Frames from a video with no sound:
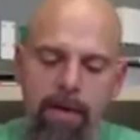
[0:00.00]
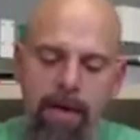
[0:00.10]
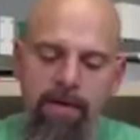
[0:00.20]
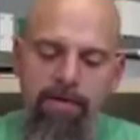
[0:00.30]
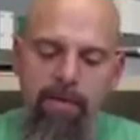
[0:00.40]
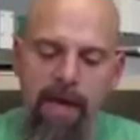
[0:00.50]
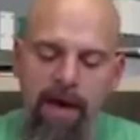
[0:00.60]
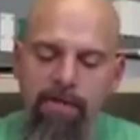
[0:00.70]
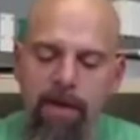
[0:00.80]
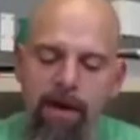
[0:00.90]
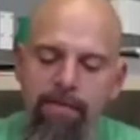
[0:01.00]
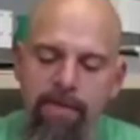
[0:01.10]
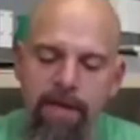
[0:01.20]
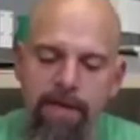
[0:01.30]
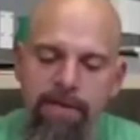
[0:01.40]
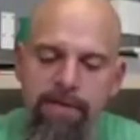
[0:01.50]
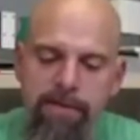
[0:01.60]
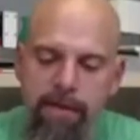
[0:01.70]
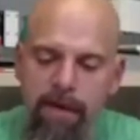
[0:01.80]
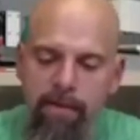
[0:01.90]
And so we have a lot of these,
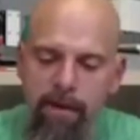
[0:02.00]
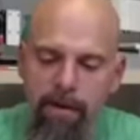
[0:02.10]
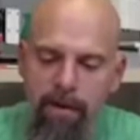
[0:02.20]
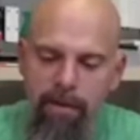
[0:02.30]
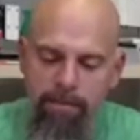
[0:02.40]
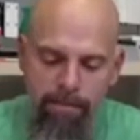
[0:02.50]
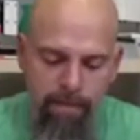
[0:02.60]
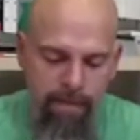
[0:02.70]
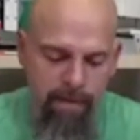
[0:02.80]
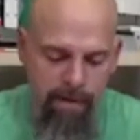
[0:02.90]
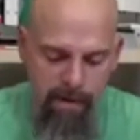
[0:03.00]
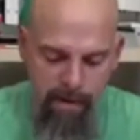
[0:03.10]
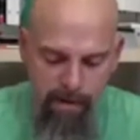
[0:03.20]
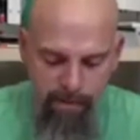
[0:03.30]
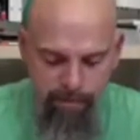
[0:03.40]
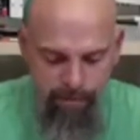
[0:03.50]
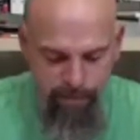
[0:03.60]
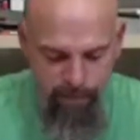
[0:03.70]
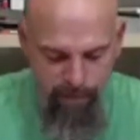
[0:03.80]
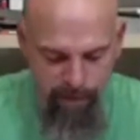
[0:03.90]
uh, we call them, um,
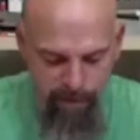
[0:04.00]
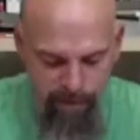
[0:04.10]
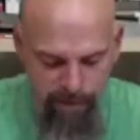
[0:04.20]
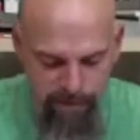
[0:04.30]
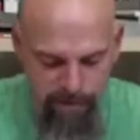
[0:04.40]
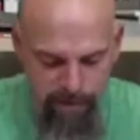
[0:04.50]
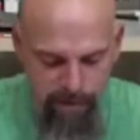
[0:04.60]
what do we call these?